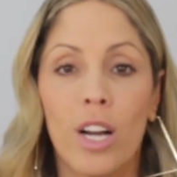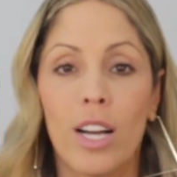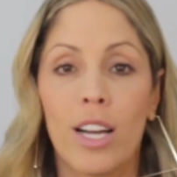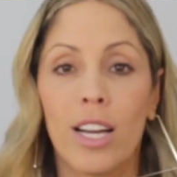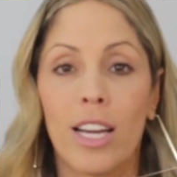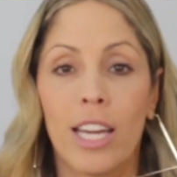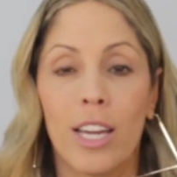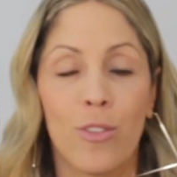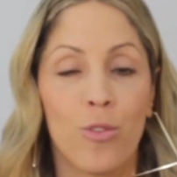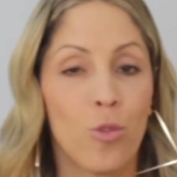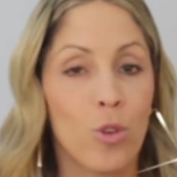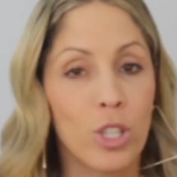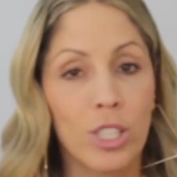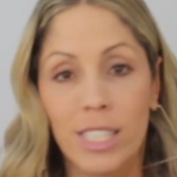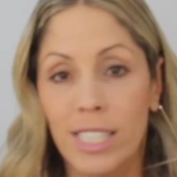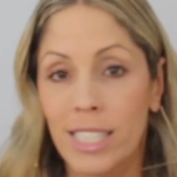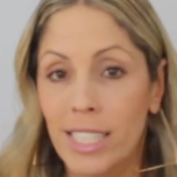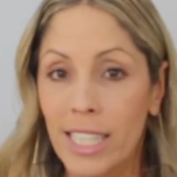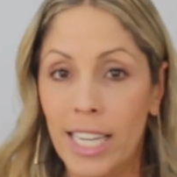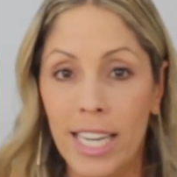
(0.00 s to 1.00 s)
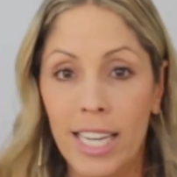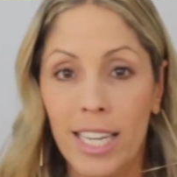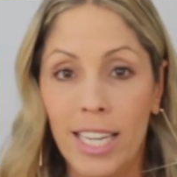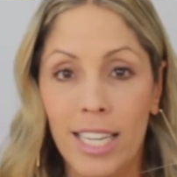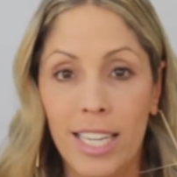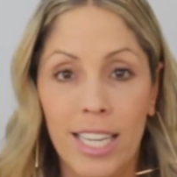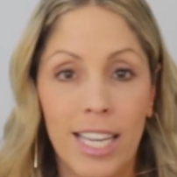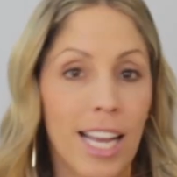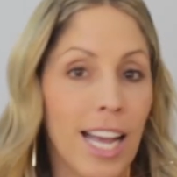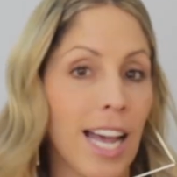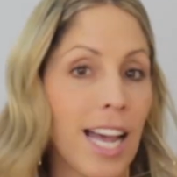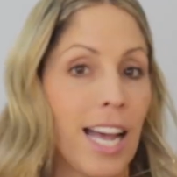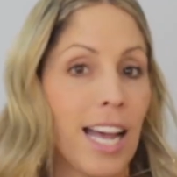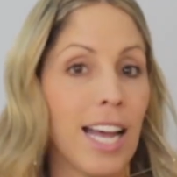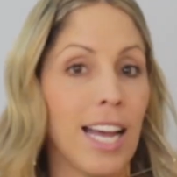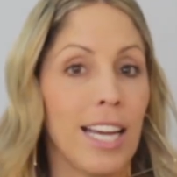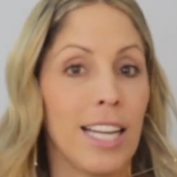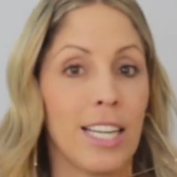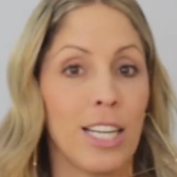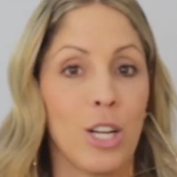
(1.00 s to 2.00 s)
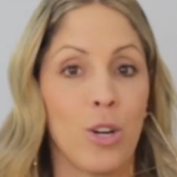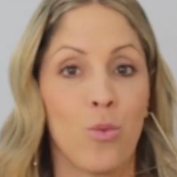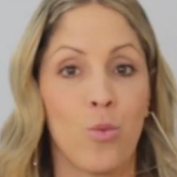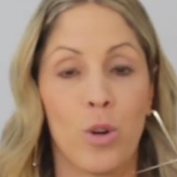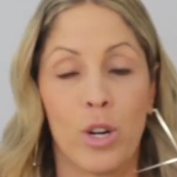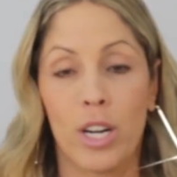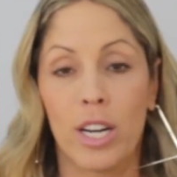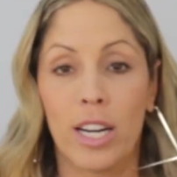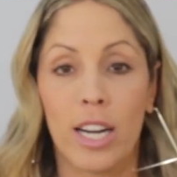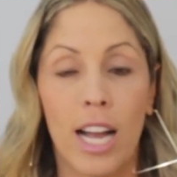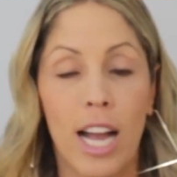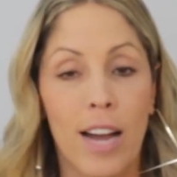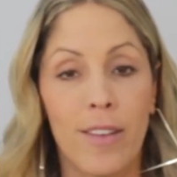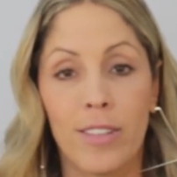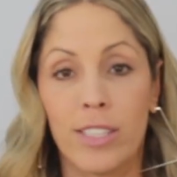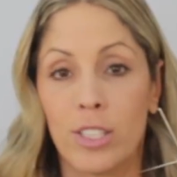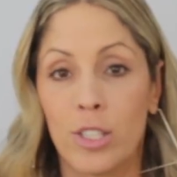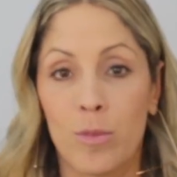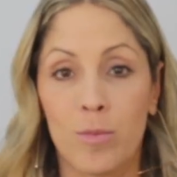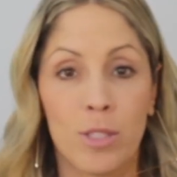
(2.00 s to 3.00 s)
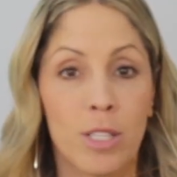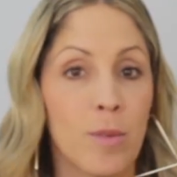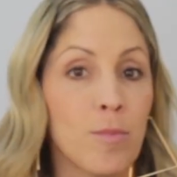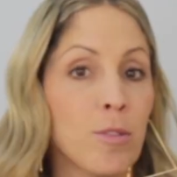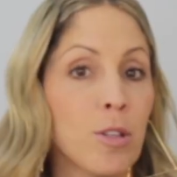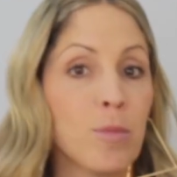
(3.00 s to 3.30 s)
if we're sick and we're having some symptoms,